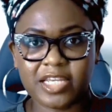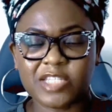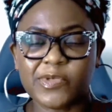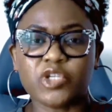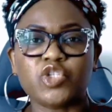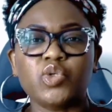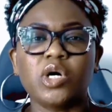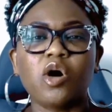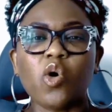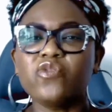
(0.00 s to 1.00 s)
is because you
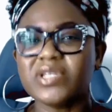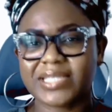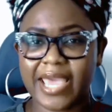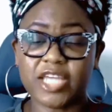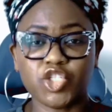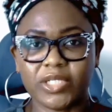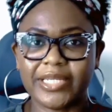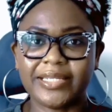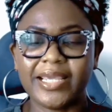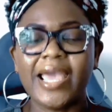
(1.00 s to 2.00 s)
are
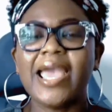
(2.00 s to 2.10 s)
overscheduling